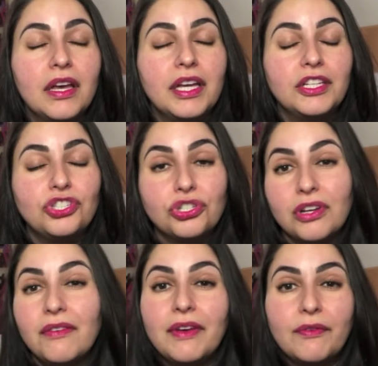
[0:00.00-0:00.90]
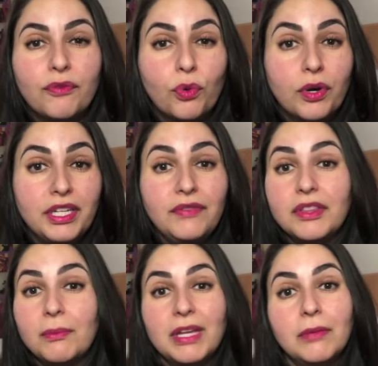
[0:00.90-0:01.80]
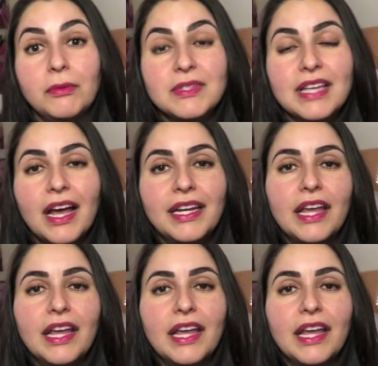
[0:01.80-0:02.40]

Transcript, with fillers: it should have for even the minimum side.